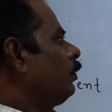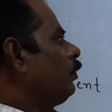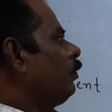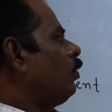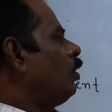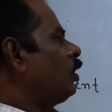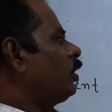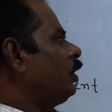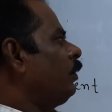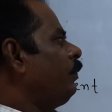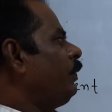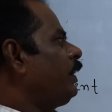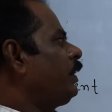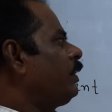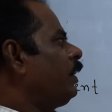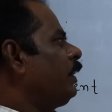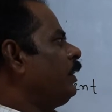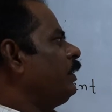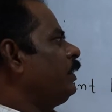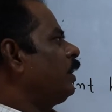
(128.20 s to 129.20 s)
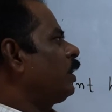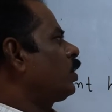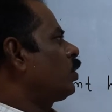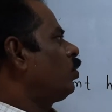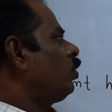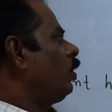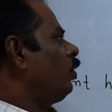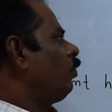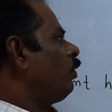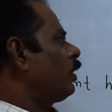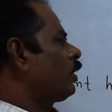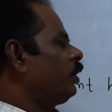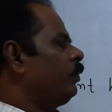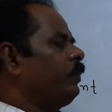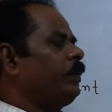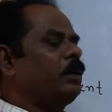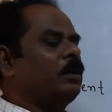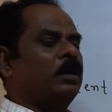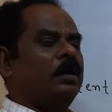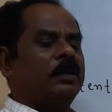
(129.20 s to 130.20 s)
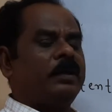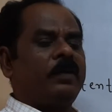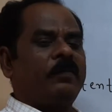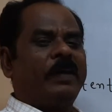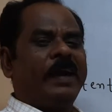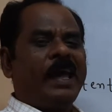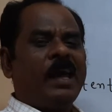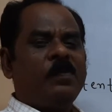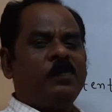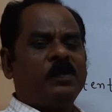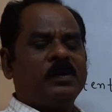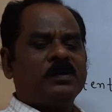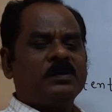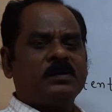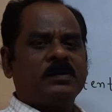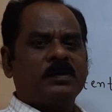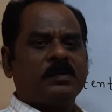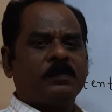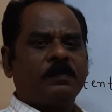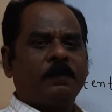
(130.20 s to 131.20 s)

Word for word: water beaker in the cold water beaker. Then what happens?